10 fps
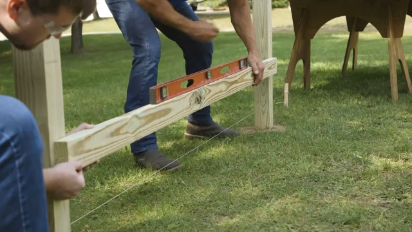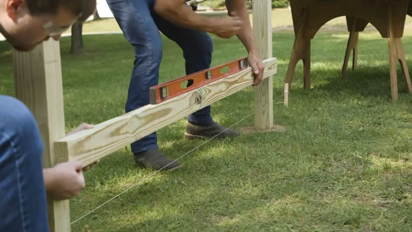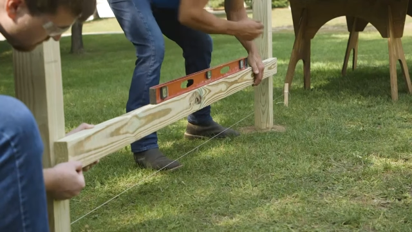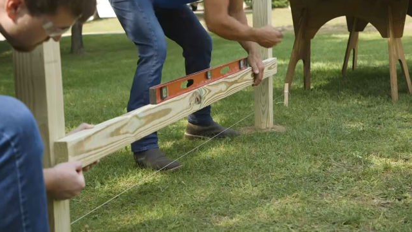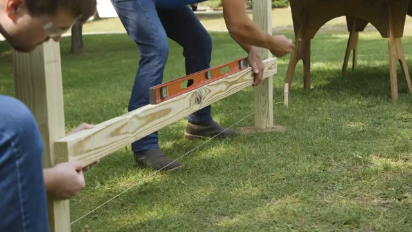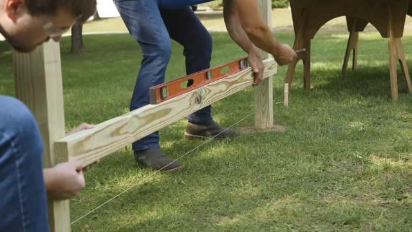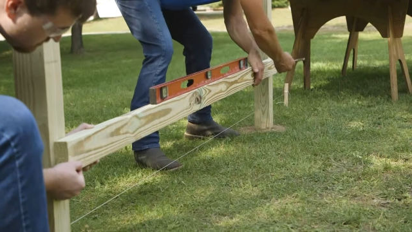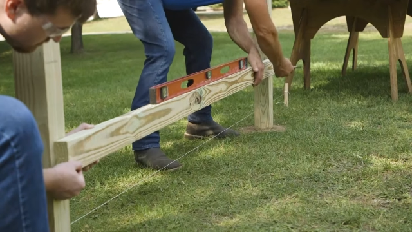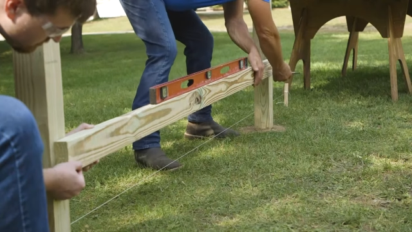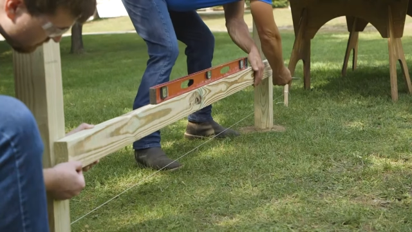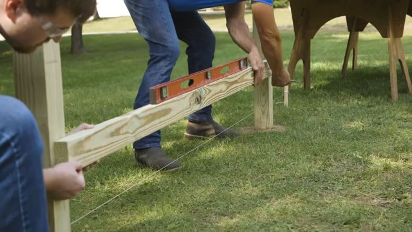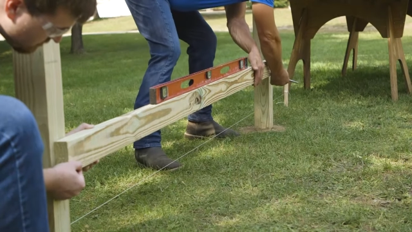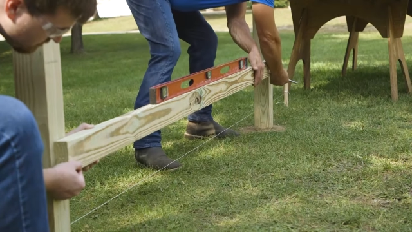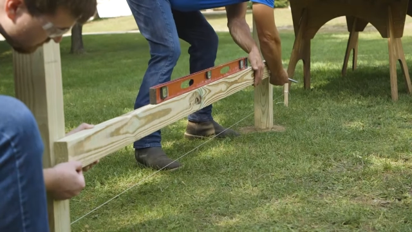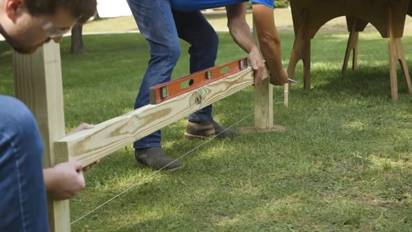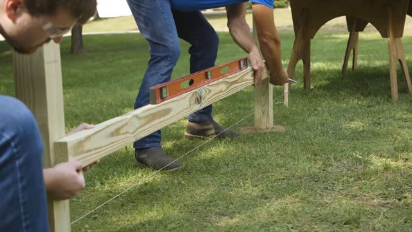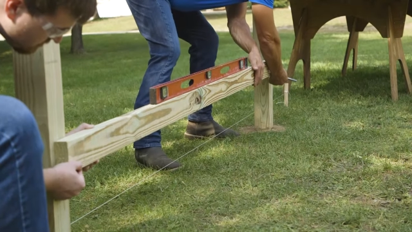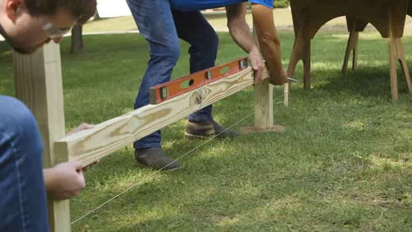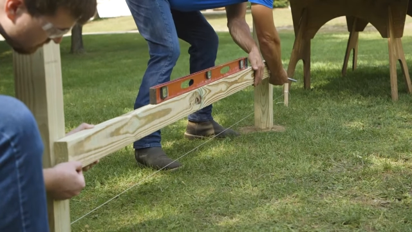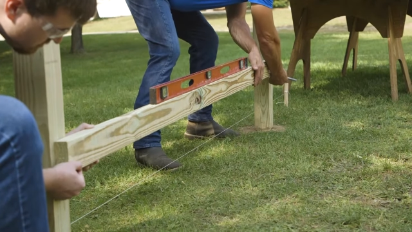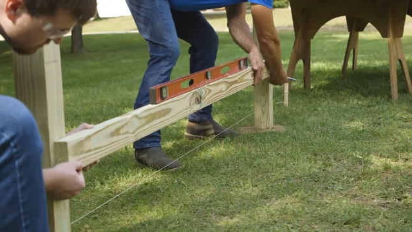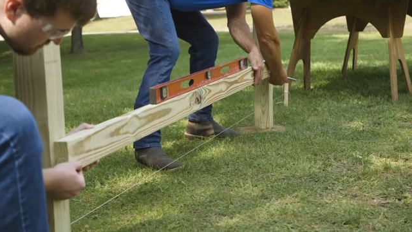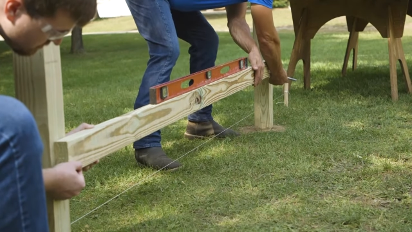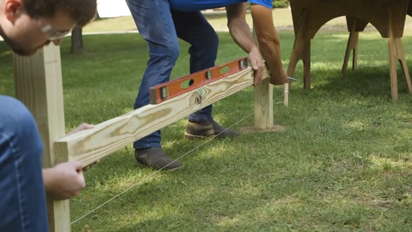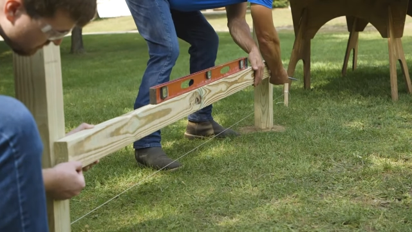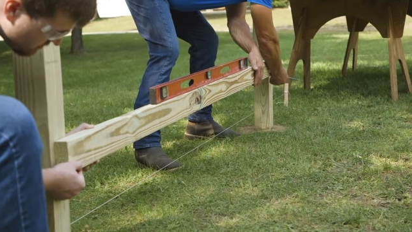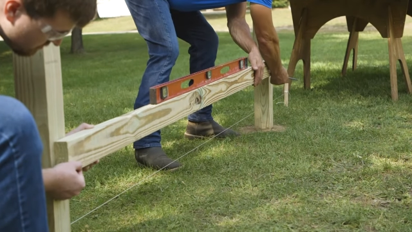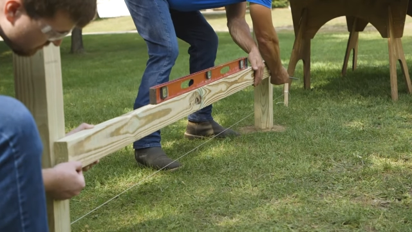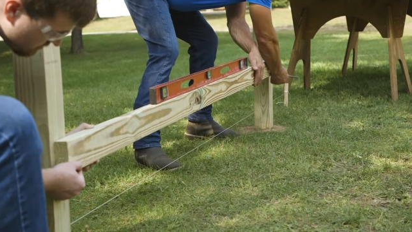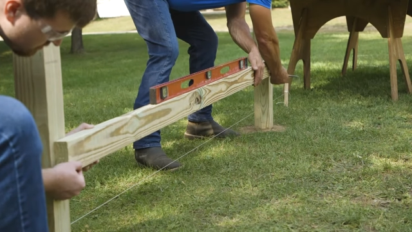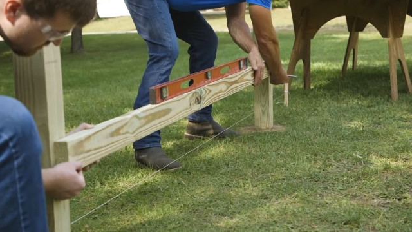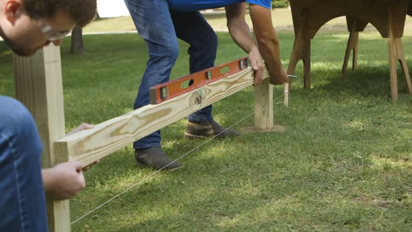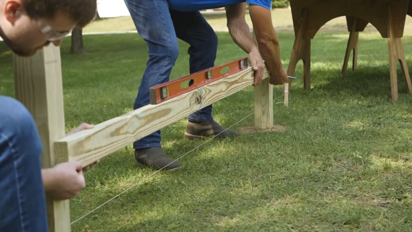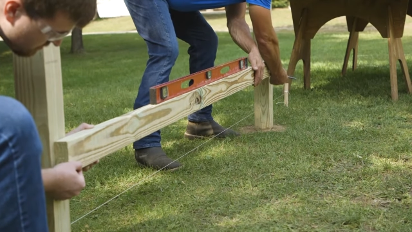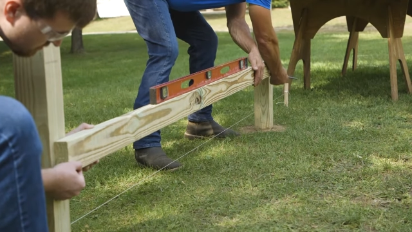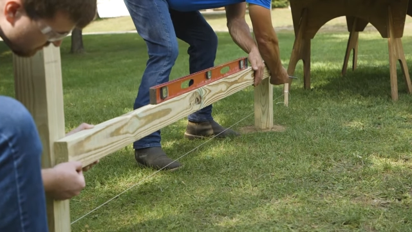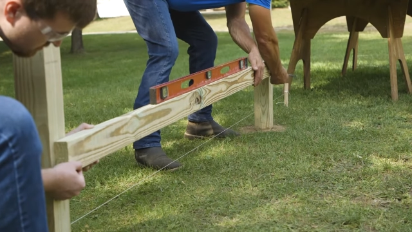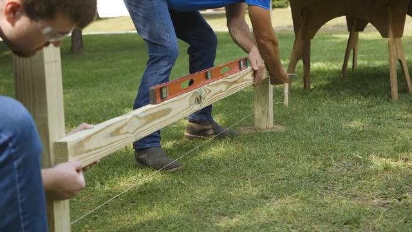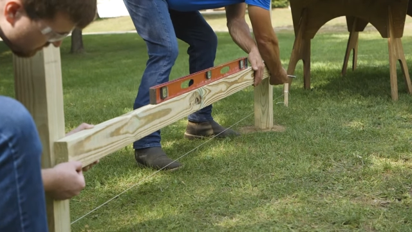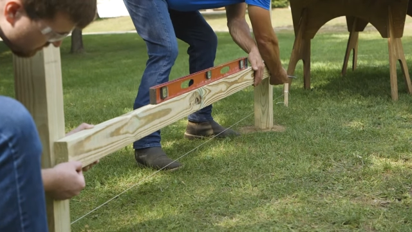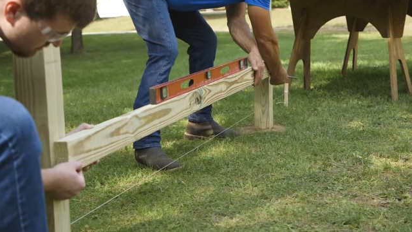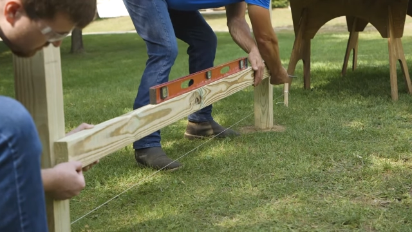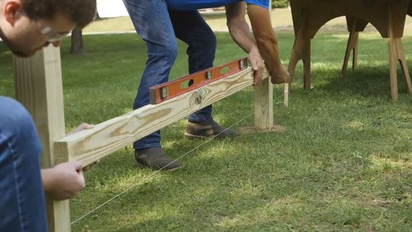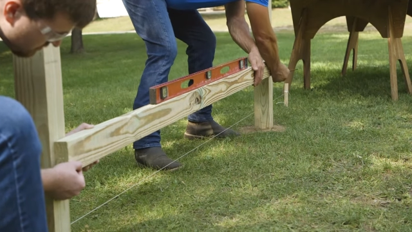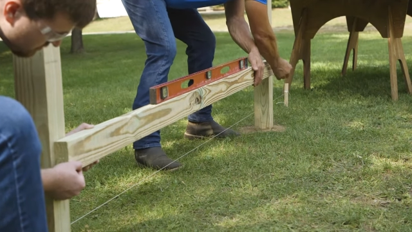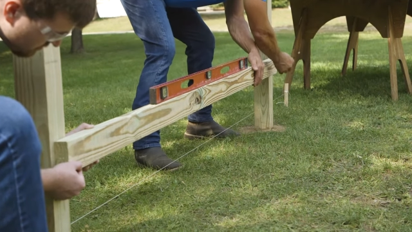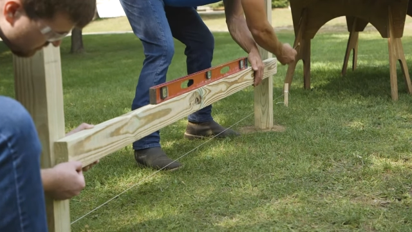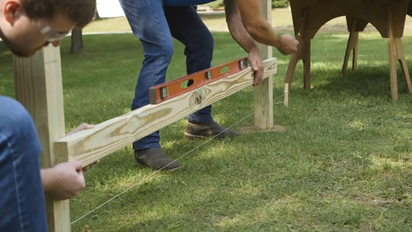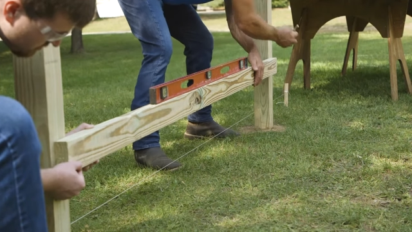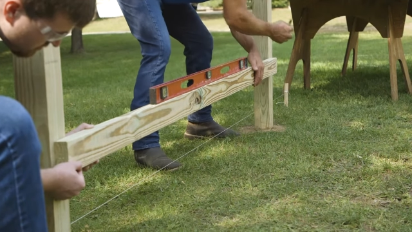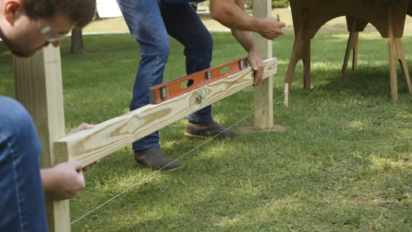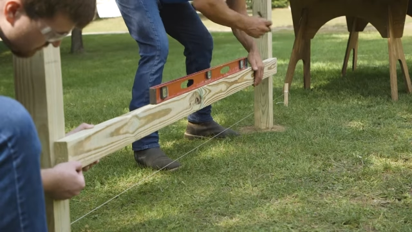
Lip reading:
(no speaker visible)